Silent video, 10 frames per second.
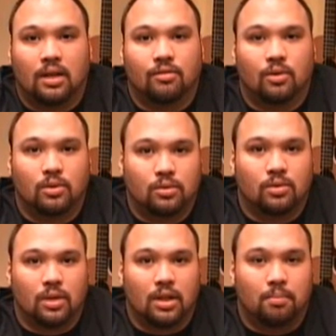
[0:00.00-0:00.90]
old
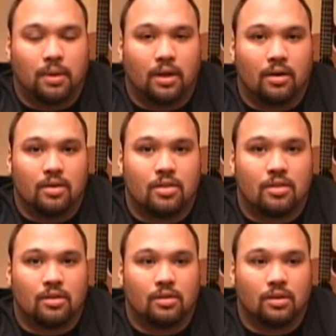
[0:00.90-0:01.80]
ukulele
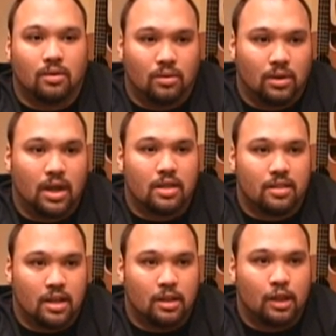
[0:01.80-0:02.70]
players, you know, the older guys,
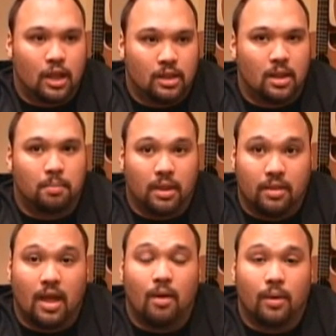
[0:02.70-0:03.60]
they play
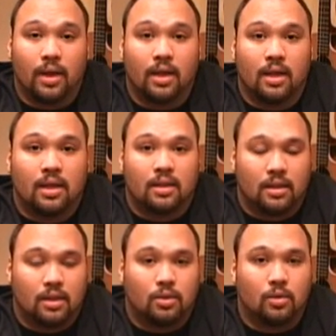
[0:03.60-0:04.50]
that way.
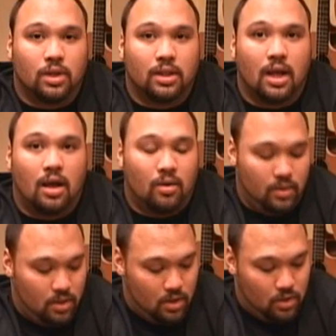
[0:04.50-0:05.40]
They tune it down
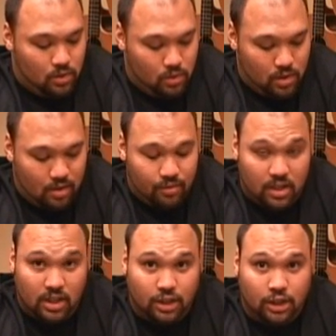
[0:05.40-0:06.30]
till you have
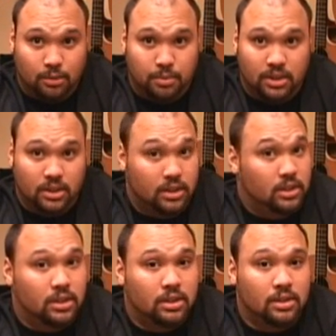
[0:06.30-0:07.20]
D, G, B,
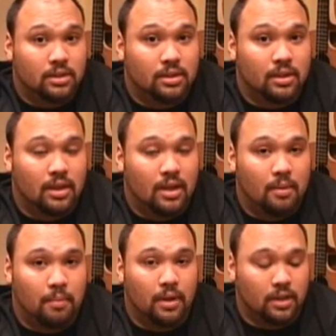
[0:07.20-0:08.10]
E.
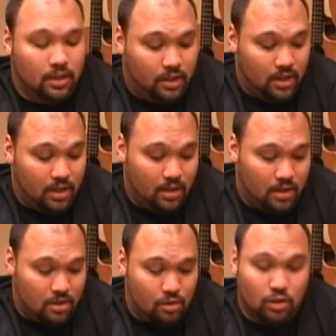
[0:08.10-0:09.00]
But the D
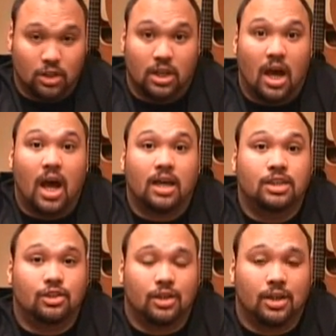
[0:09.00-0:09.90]
is usually a high
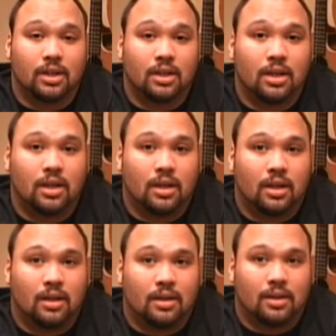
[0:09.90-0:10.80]
string,
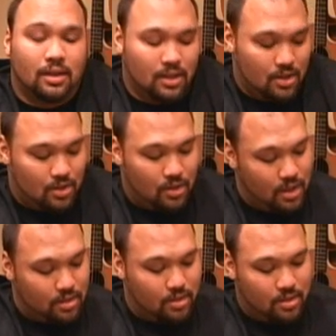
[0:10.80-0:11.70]
you know, so
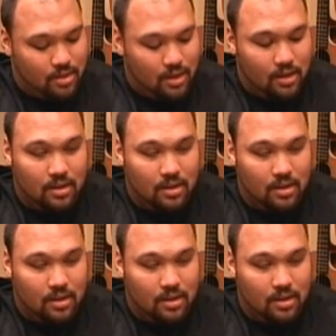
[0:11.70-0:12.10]
that's the...